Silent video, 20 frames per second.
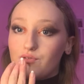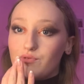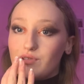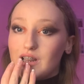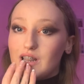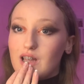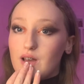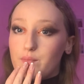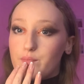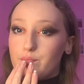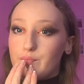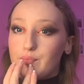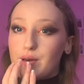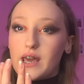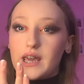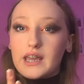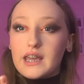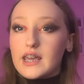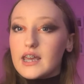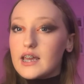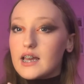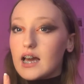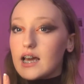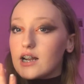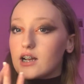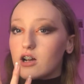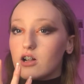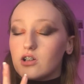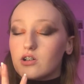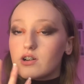lip pinky
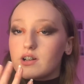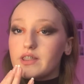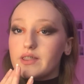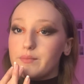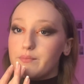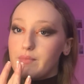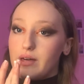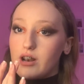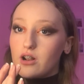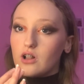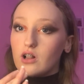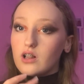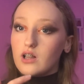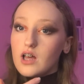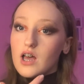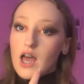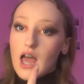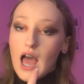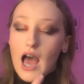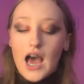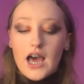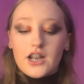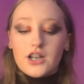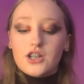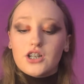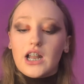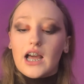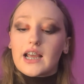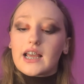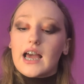kind of color in the middle
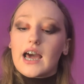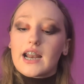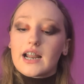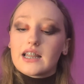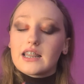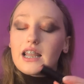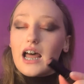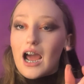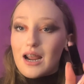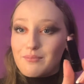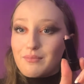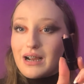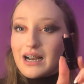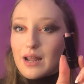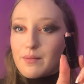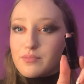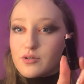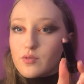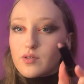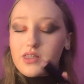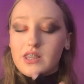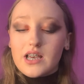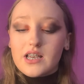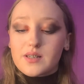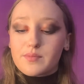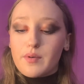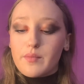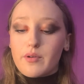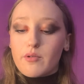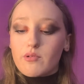and like kind of line my lips with this,
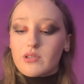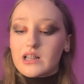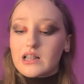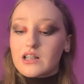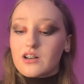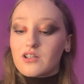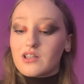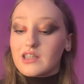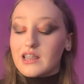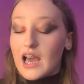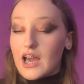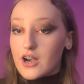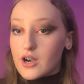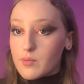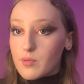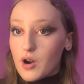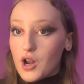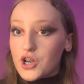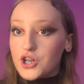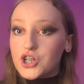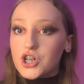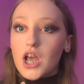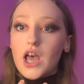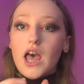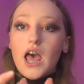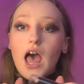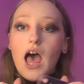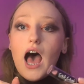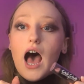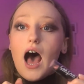maybe with a little liner brush.
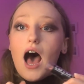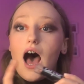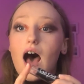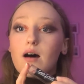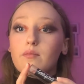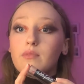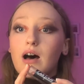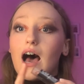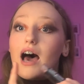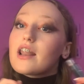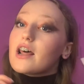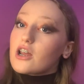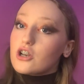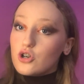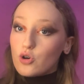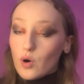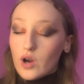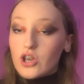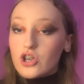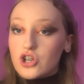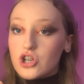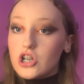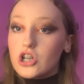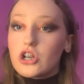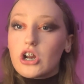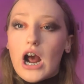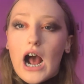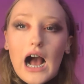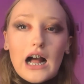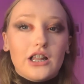And I know I usually
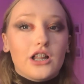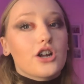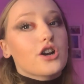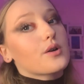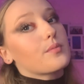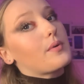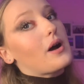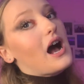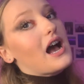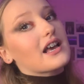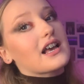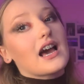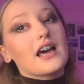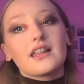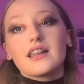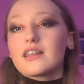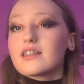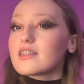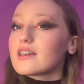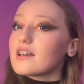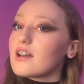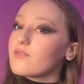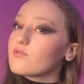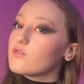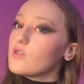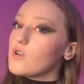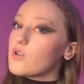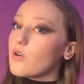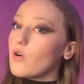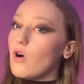do highlighter, but I kind of think I've
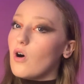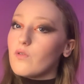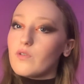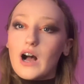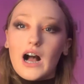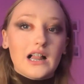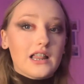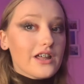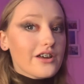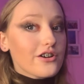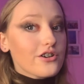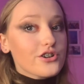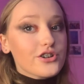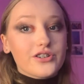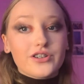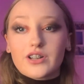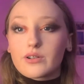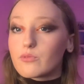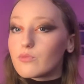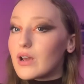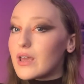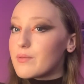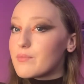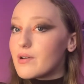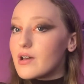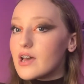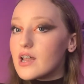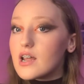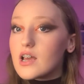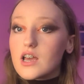gone off highlighter just a wee
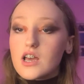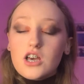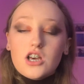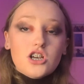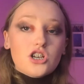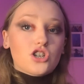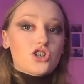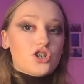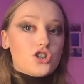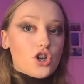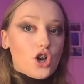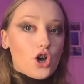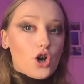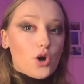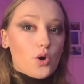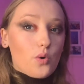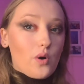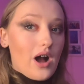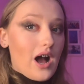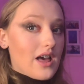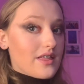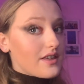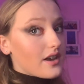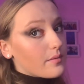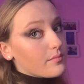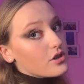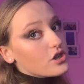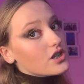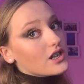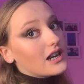bit. So I think
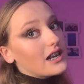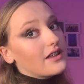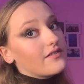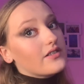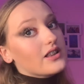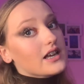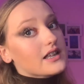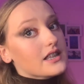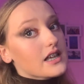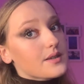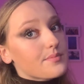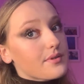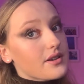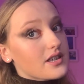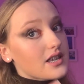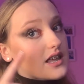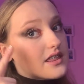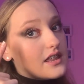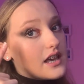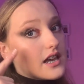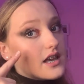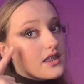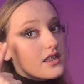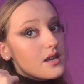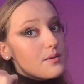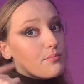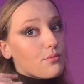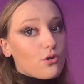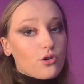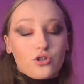I'm just gonna leave it like this because I think
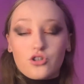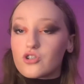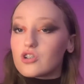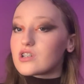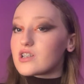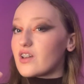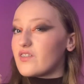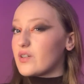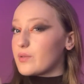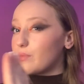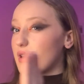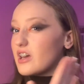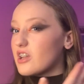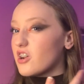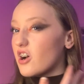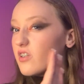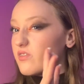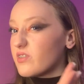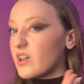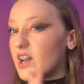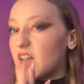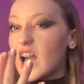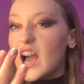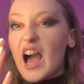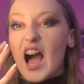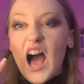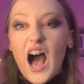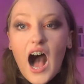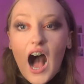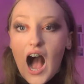the bronzer is giving me enough like
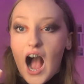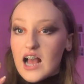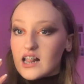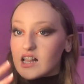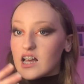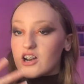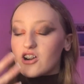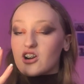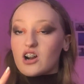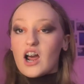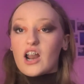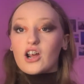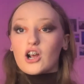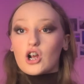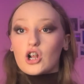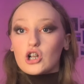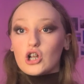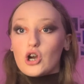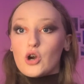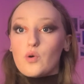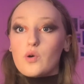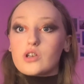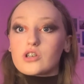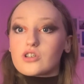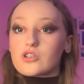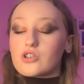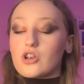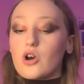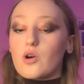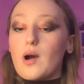highlighter kind of glow.
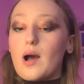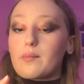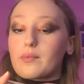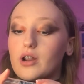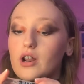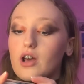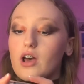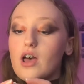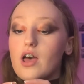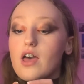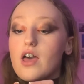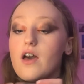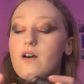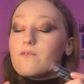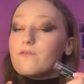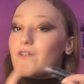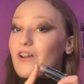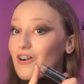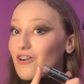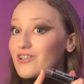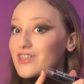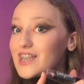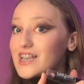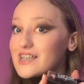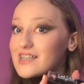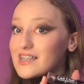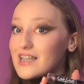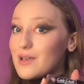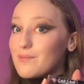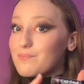So I'm gonna figure out
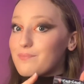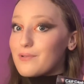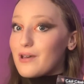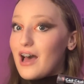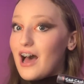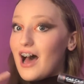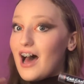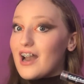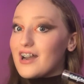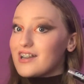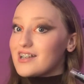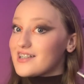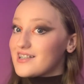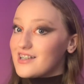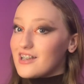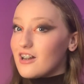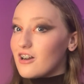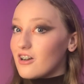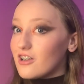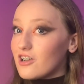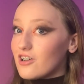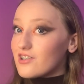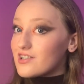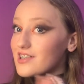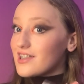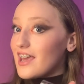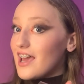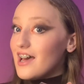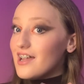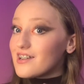this lip and see how it looks in
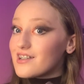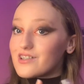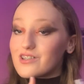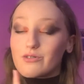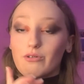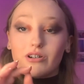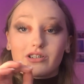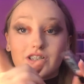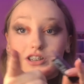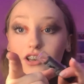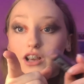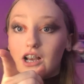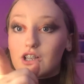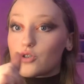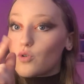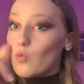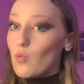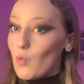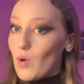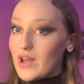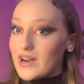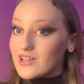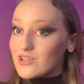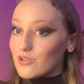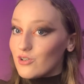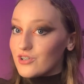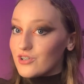the end. So I'll see you guys when it's all